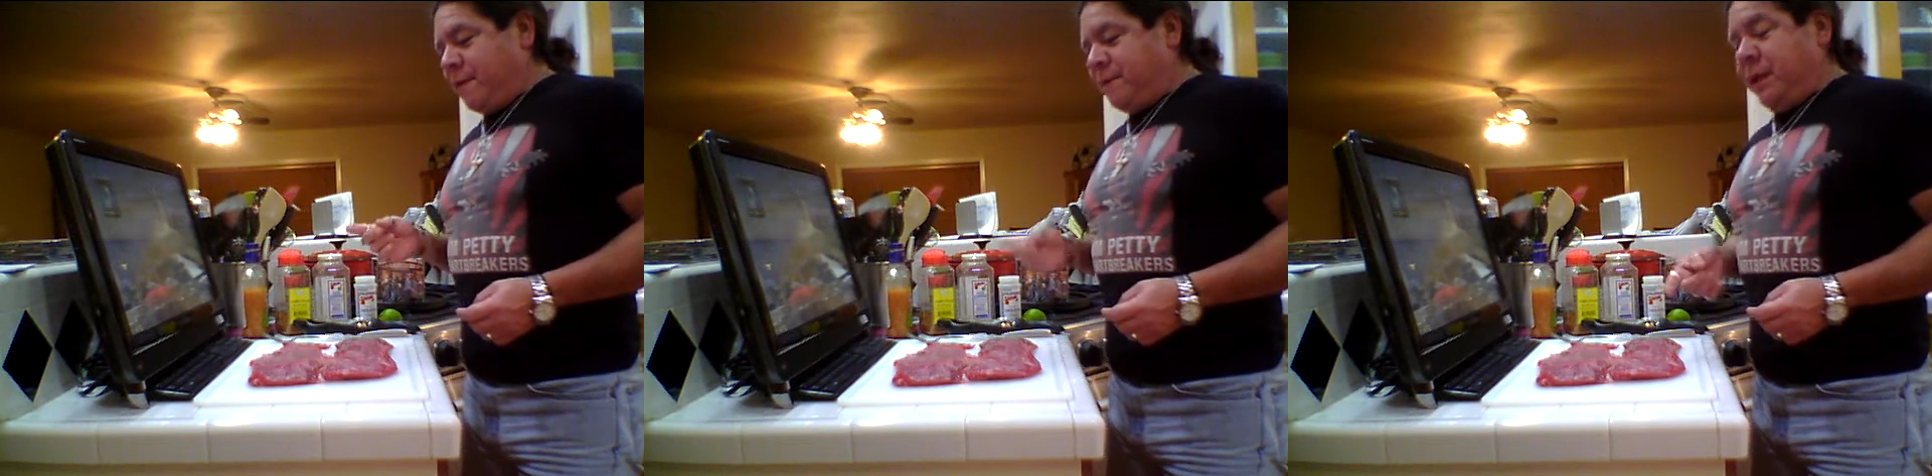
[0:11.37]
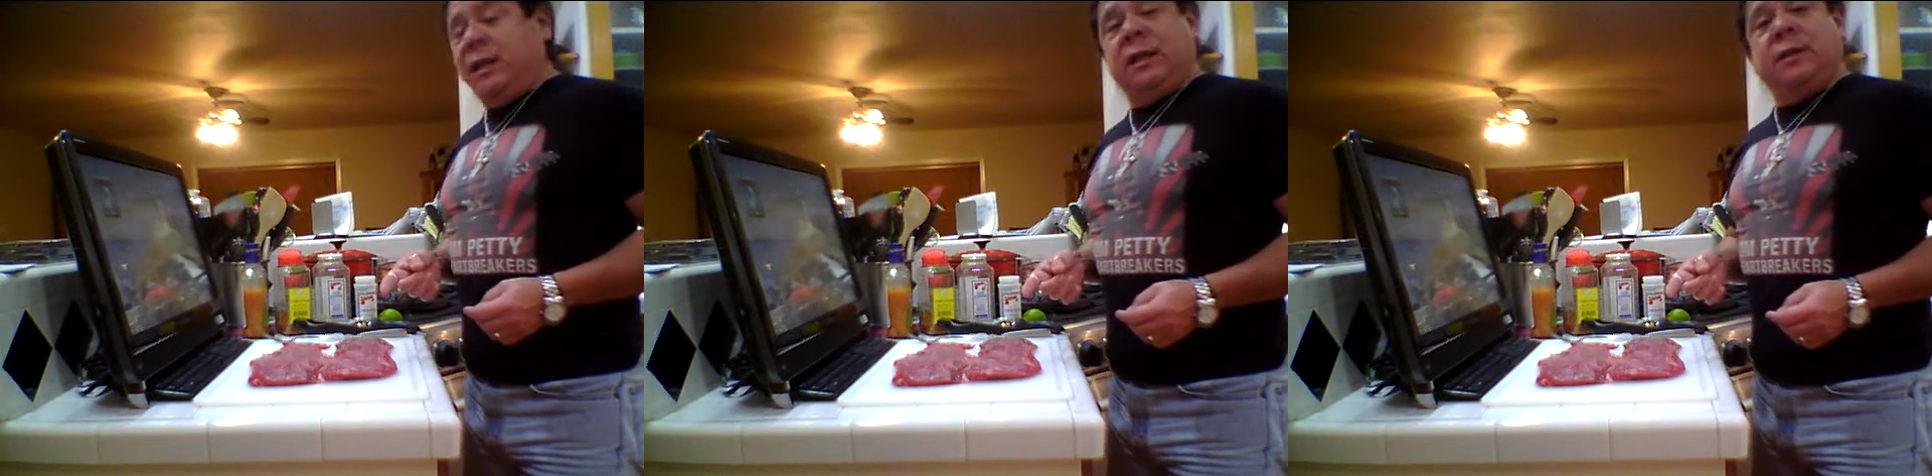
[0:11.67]

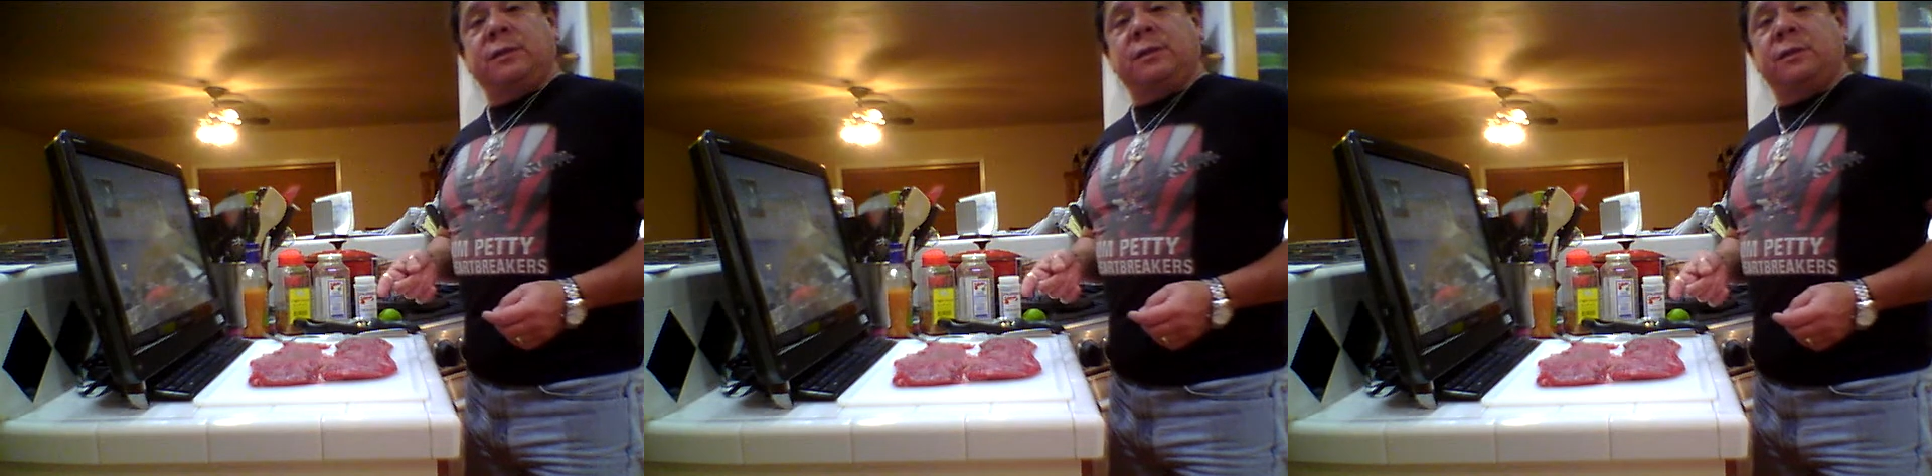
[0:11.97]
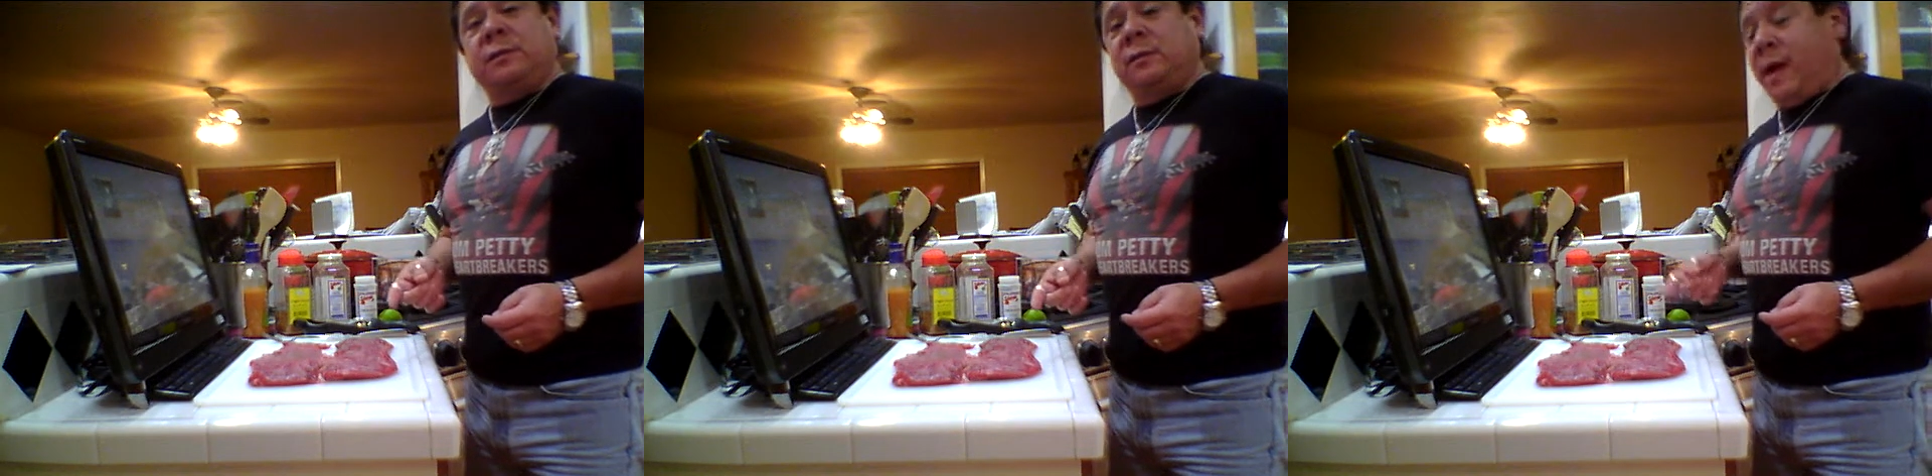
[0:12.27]
fajitas.
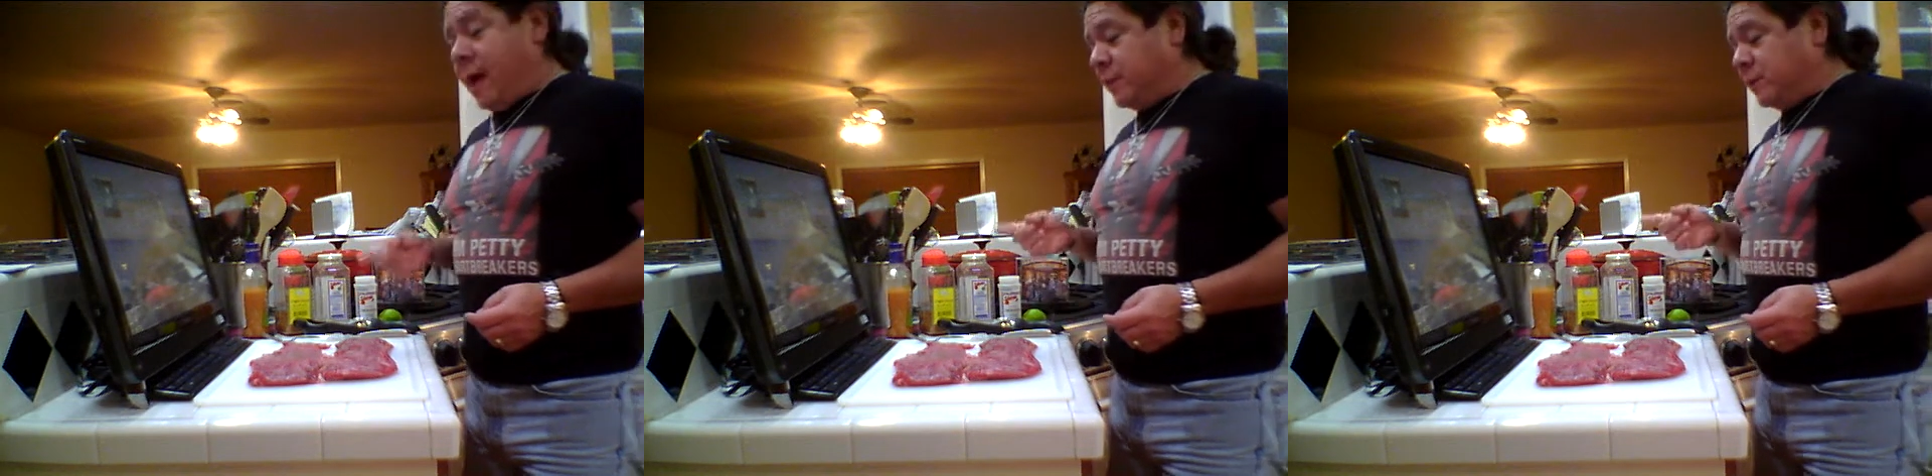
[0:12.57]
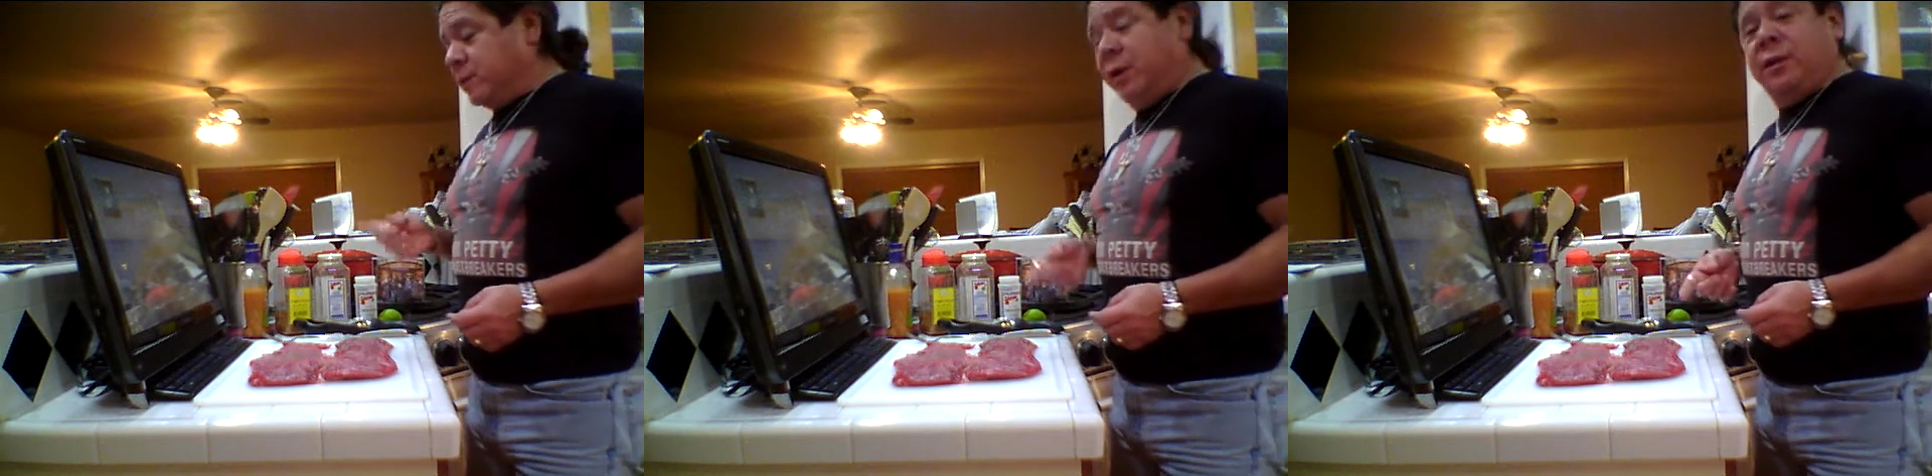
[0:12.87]
That's
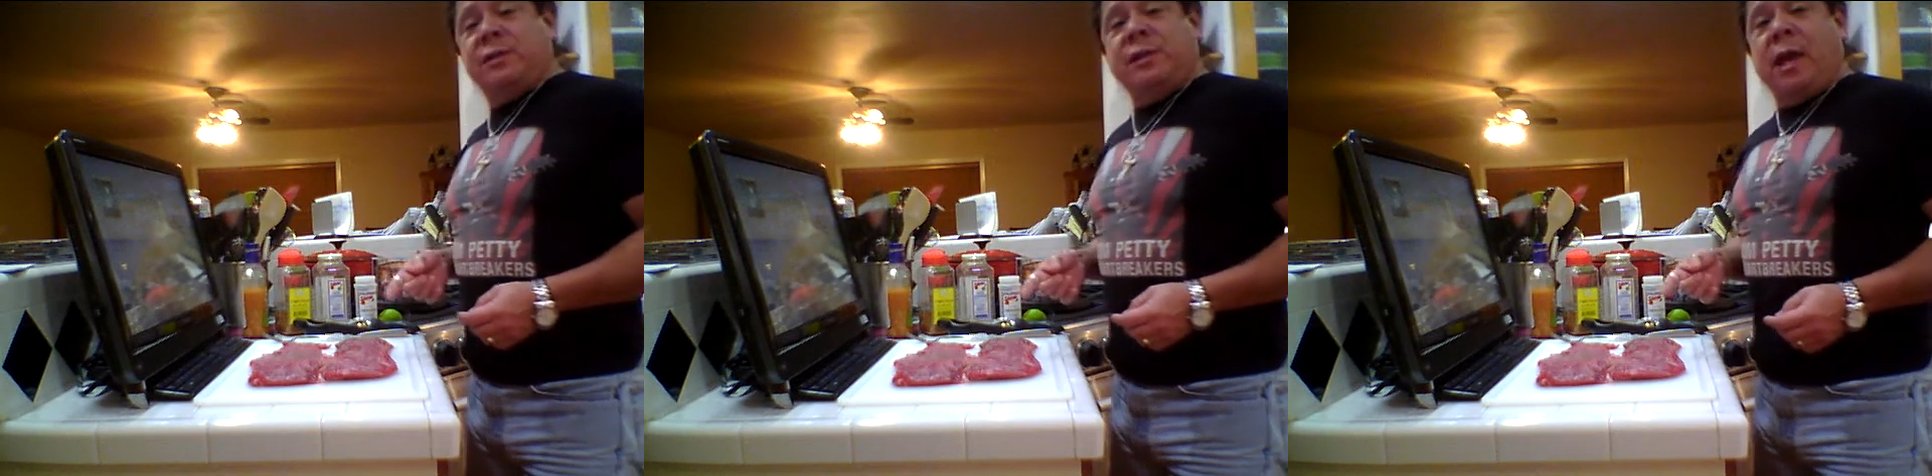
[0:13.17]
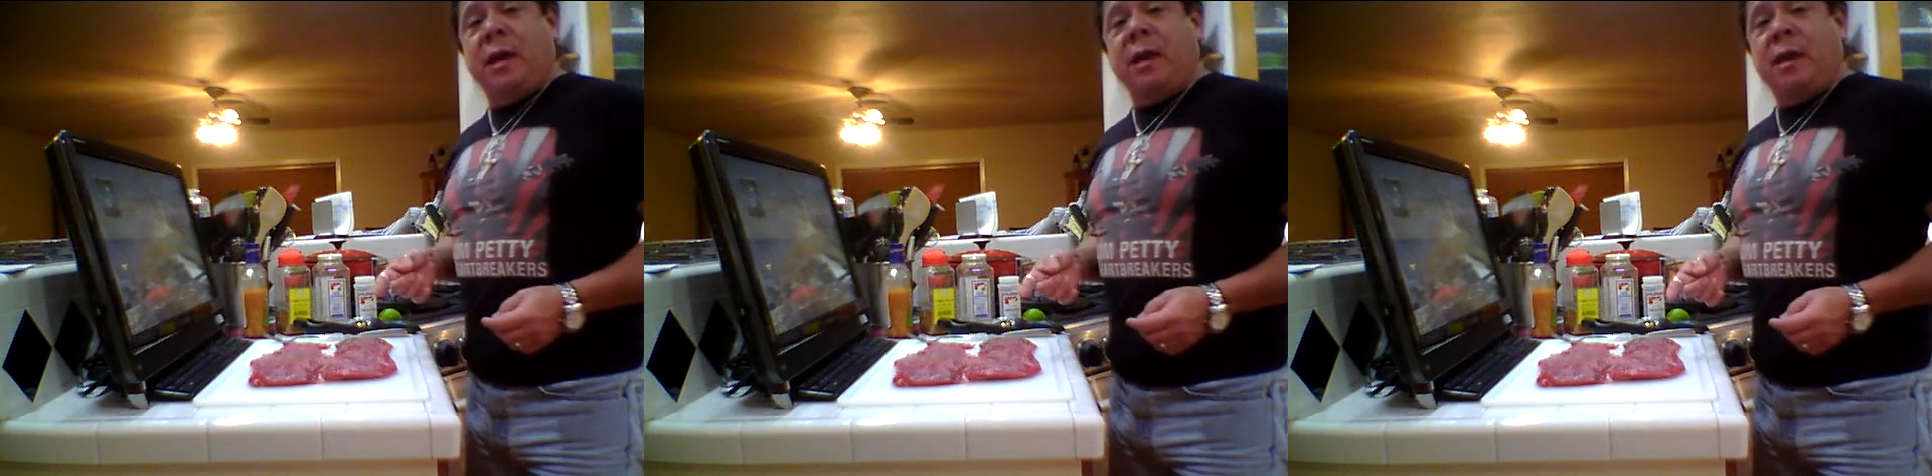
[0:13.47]
skirt
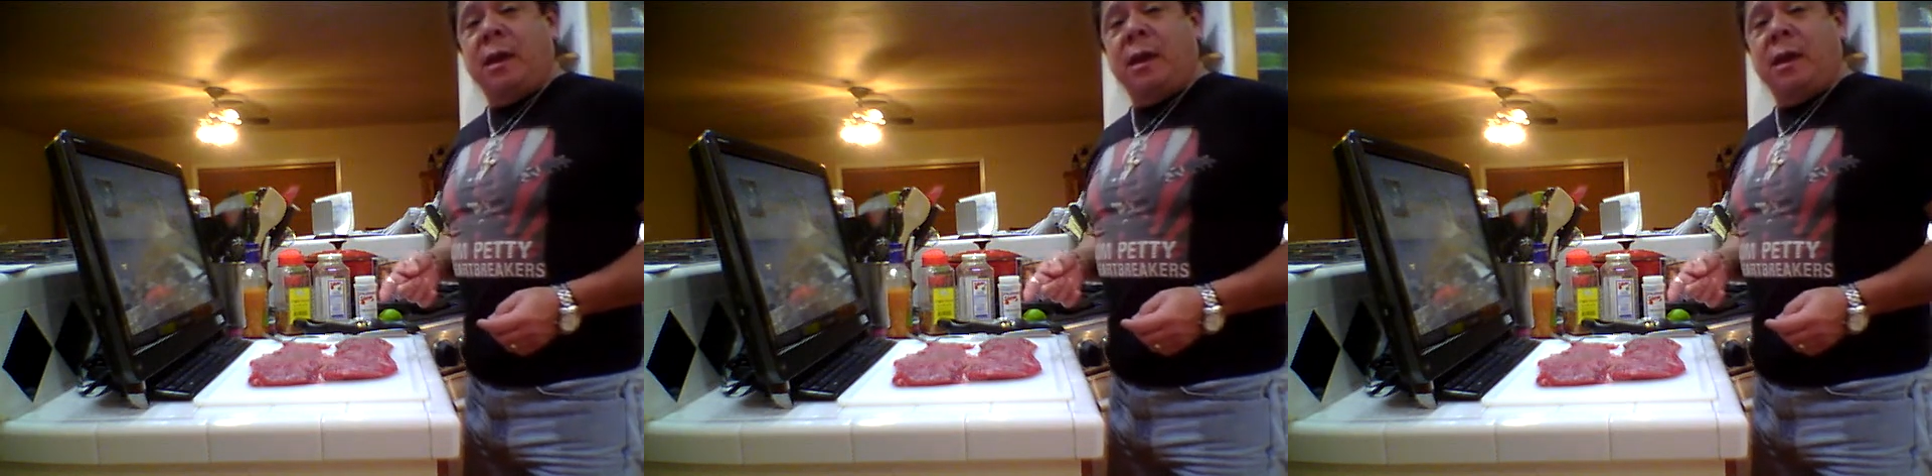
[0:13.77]
steak.